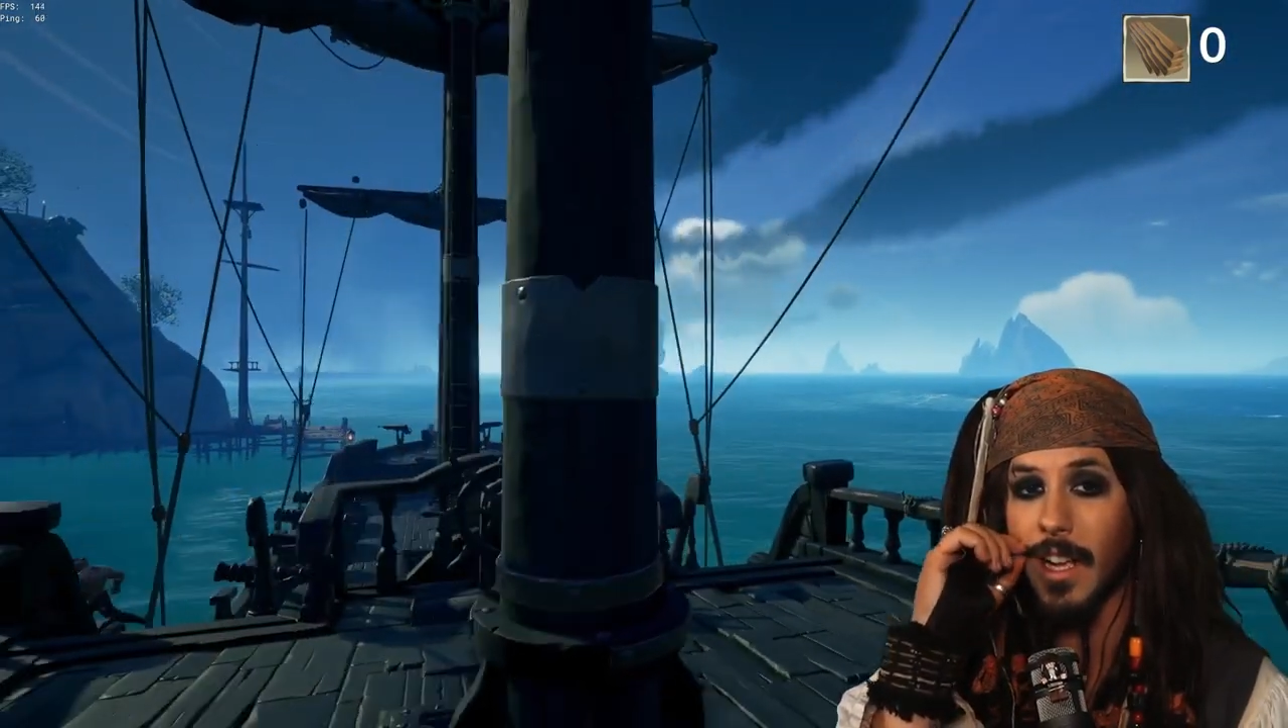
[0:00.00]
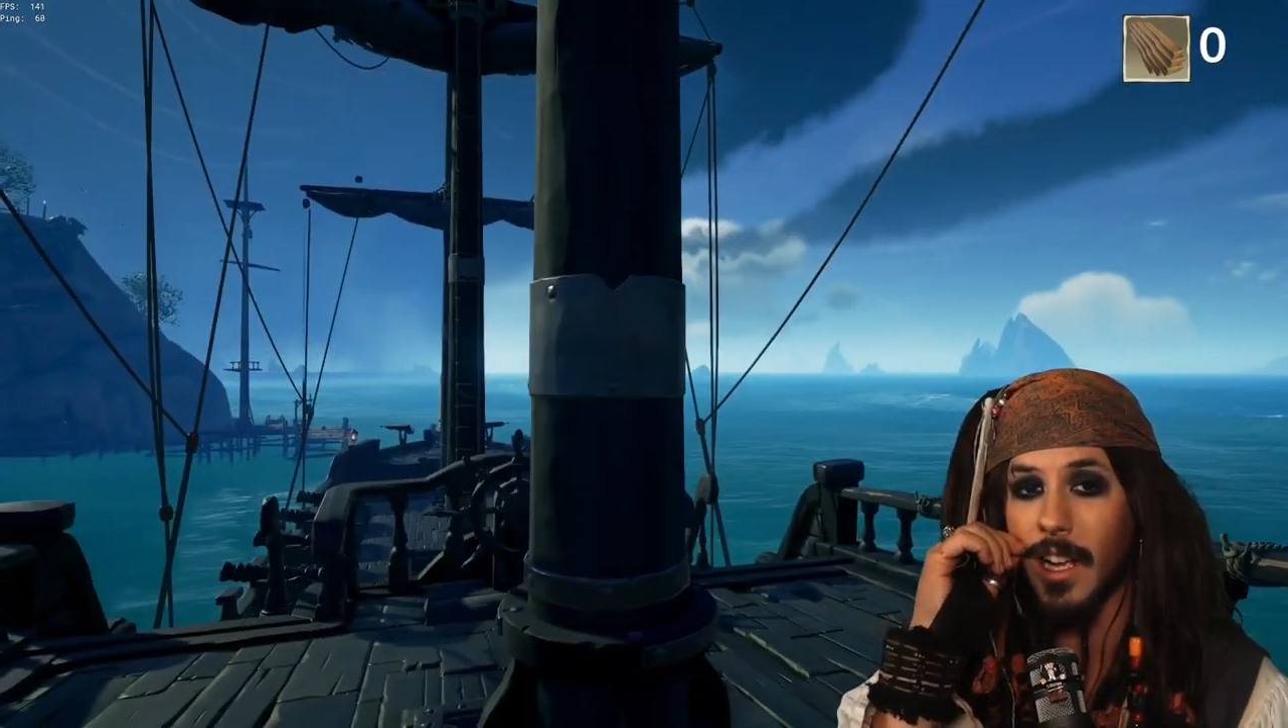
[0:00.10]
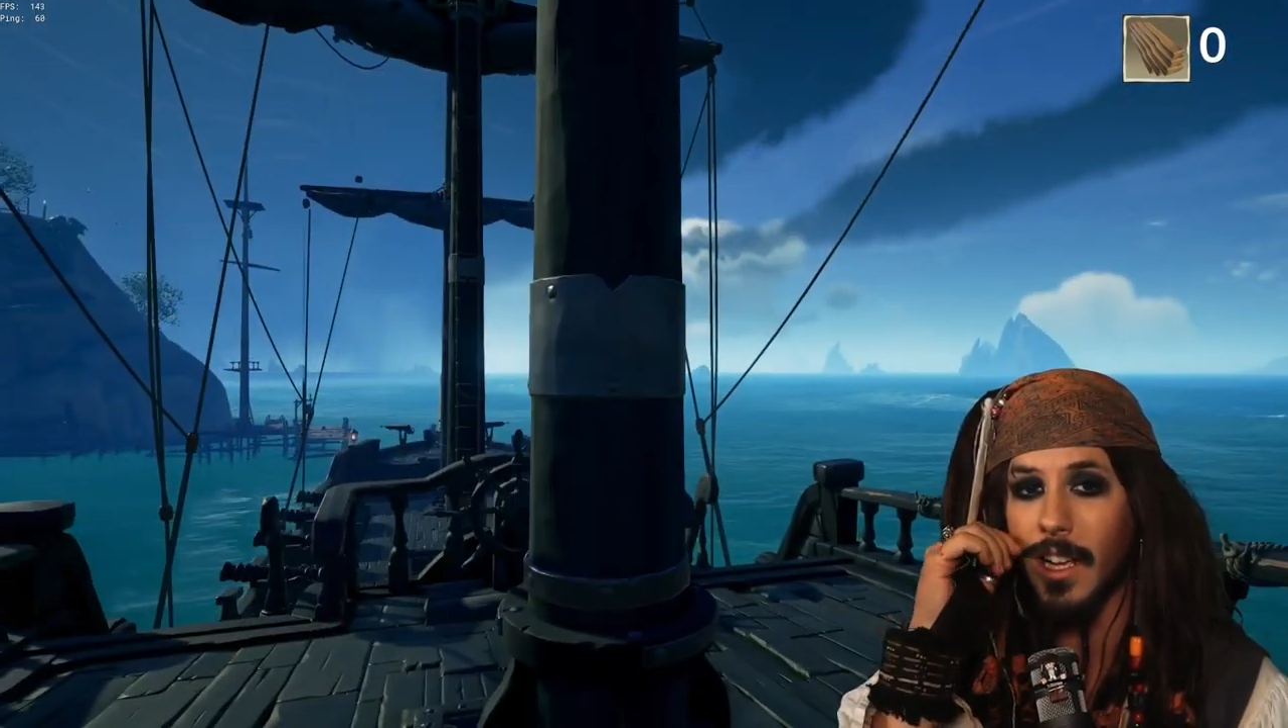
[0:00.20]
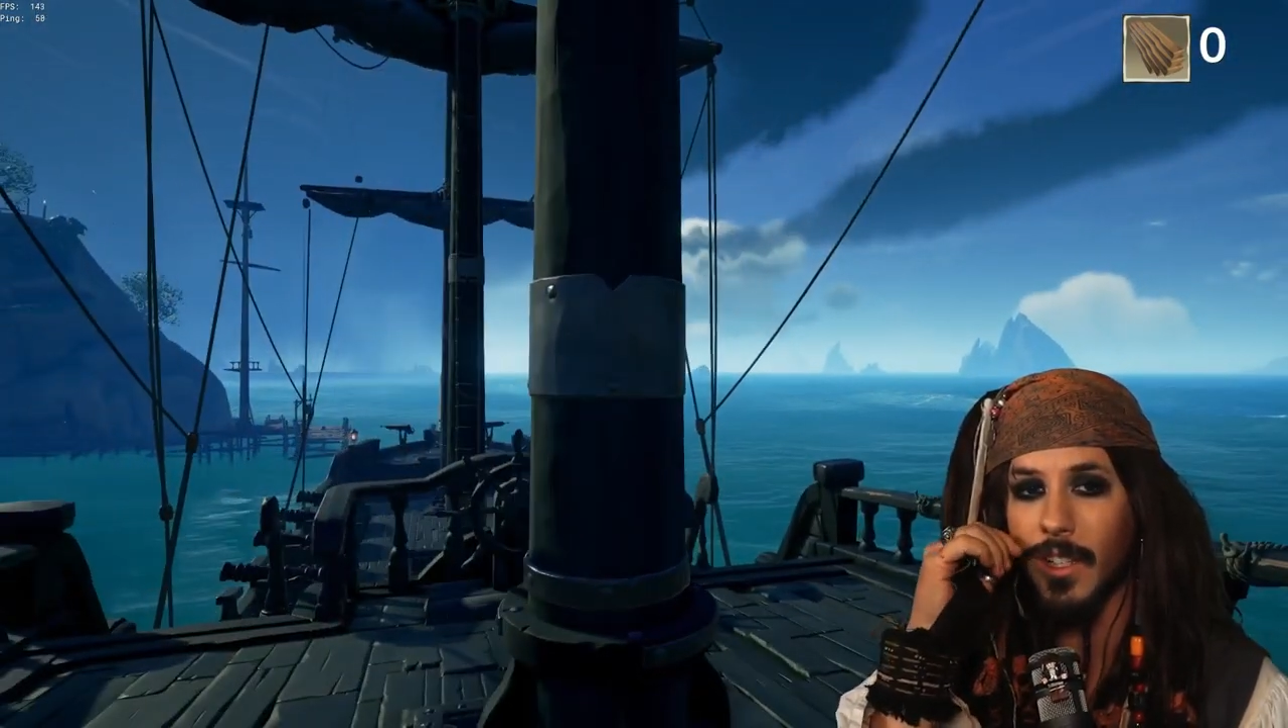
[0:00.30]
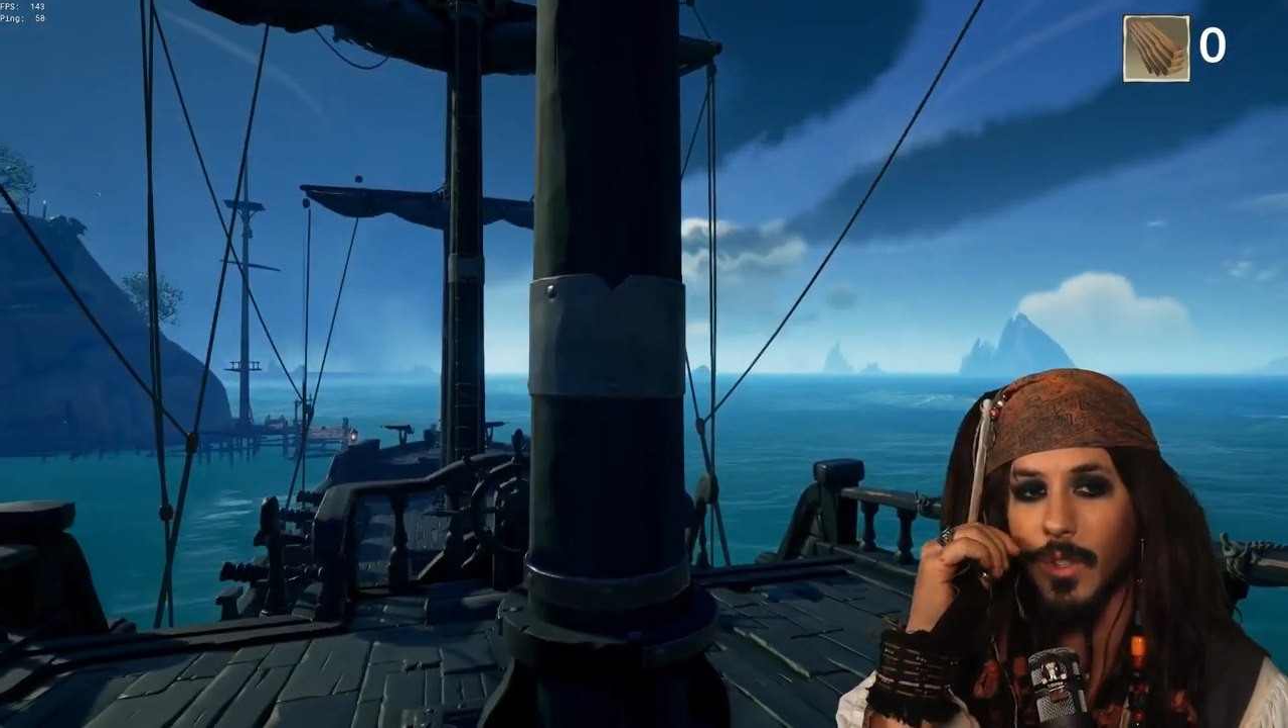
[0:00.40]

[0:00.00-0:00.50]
uh, your